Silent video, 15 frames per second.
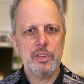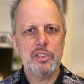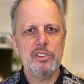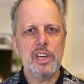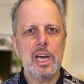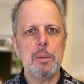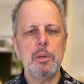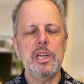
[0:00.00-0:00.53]

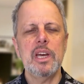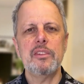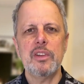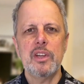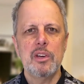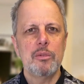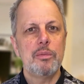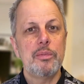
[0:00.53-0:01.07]
Kajabi yet,
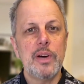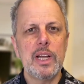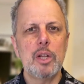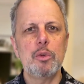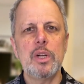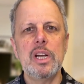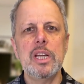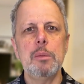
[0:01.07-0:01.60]
follow
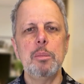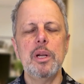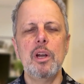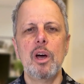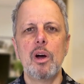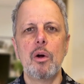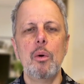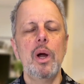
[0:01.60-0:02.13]
the link
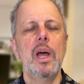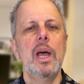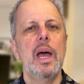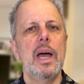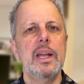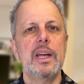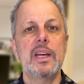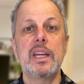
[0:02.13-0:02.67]
below
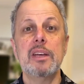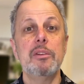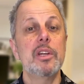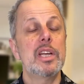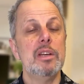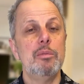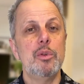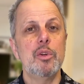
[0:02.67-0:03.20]
and I can
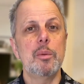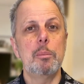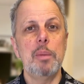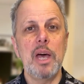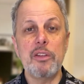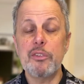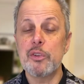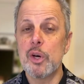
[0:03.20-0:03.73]
give you the
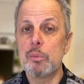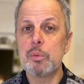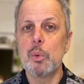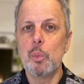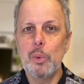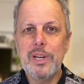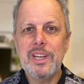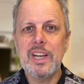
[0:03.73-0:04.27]
best offer
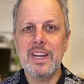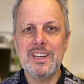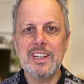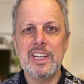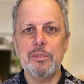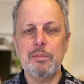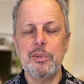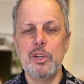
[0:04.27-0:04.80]
we can
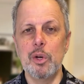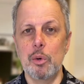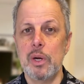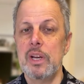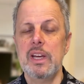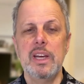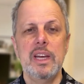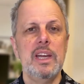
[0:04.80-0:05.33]
give you.
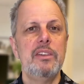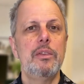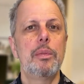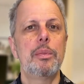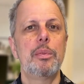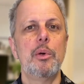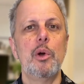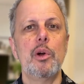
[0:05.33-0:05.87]
It's a
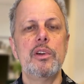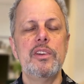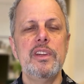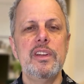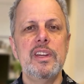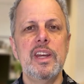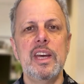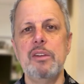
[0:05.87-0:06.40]

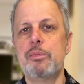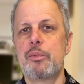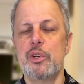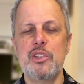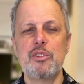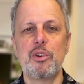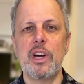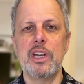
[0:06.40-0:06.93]
30-day
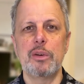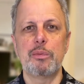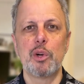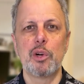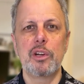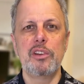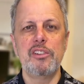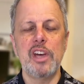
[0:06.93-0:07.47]
free trial for
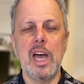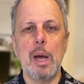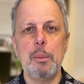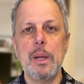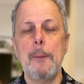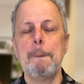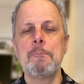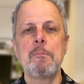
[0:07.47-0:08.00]

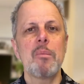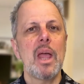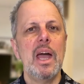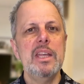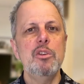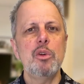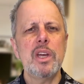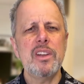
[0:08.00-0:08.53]
Kajabi
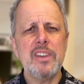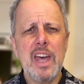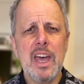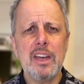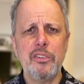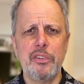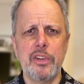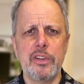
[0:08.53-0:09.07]
and you get
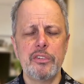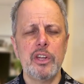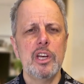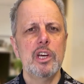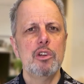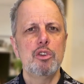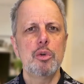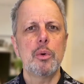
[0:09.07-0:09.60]
access
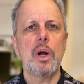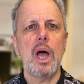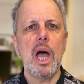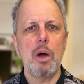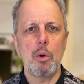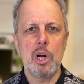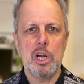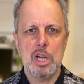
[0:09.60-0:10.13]
to
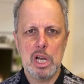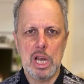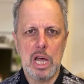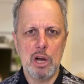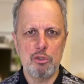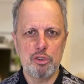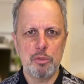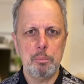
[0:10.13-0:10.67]
our
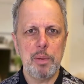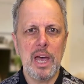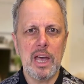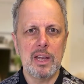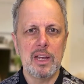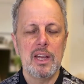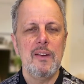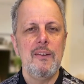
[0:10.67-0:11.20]
launch
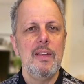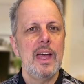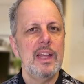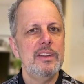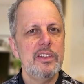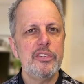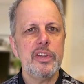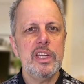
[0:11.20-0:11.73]
pack. And
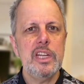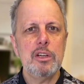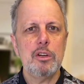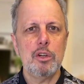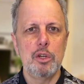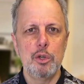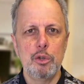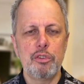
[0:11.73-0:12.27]
this
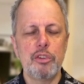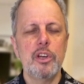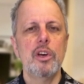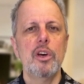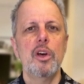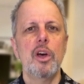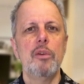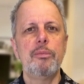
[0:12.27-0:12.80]
includes
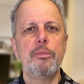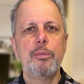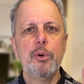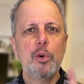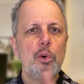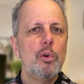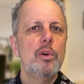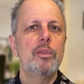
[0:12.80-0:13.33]
a
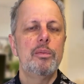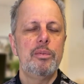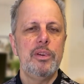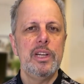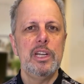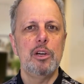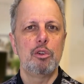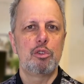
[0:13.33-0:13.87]
full
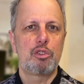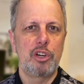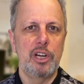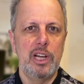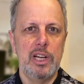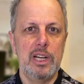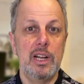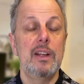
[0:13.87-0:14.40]
video
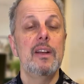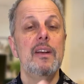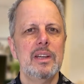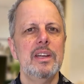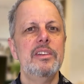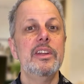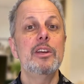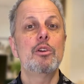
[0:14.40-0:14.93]
training.
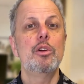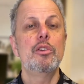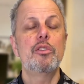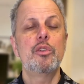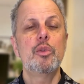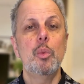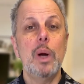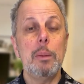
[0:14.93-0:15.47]
It includes
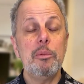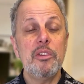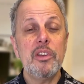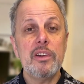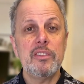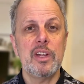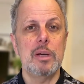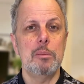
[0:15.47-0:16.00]
the
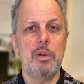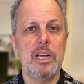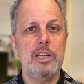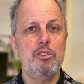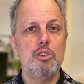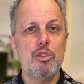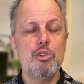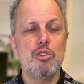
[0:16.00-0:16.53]
website
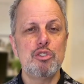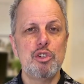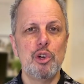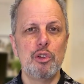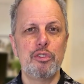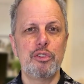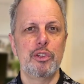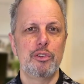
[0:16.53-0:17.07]
template you
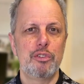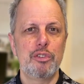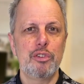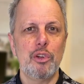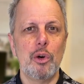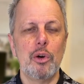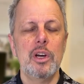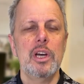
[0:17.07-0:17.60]
just
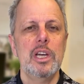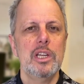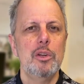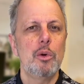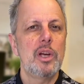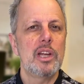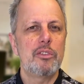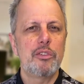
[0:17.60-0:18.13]
saw.
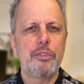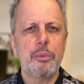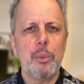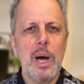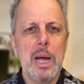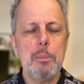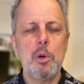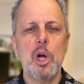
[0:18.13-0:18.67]
You get
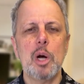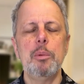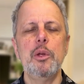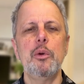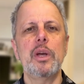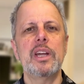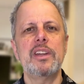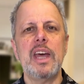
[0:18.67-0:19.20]
swipe copy,
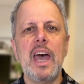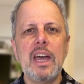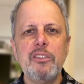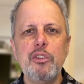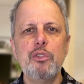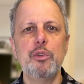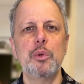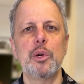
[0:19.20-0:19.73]
you get
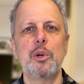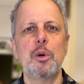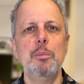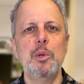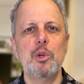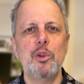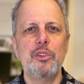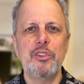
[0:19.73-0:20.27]
access to our
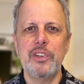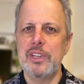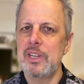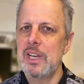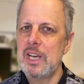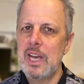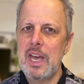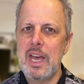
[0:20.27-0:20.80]
community,
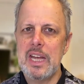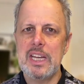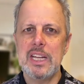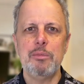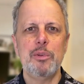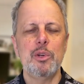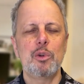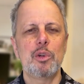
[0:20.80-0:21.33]
and
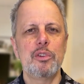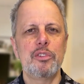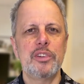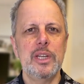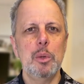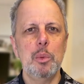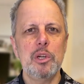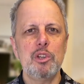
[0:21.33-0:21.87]
if you
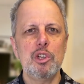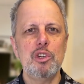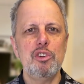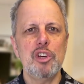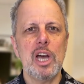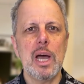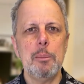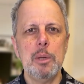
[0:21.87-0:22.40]
continue with
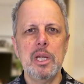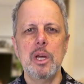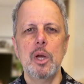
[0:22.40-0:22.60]
Kajabi,